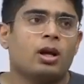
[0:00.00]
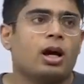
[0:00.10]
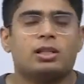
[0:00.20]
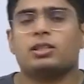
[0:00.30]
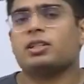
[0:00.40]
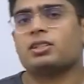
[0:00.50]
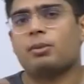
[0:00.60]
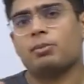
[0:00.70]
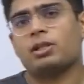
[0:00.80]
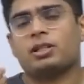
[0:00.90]
Another
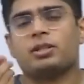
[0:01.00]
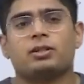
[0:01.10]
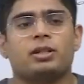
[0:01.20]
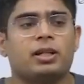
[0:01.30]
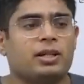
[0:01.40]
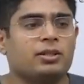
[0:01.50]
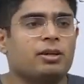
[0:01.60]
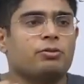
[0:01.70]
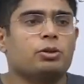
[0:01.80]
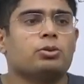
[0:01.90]
example that I can
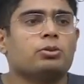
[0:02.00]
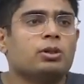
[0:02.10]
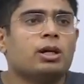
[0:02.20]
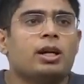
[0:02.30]
give you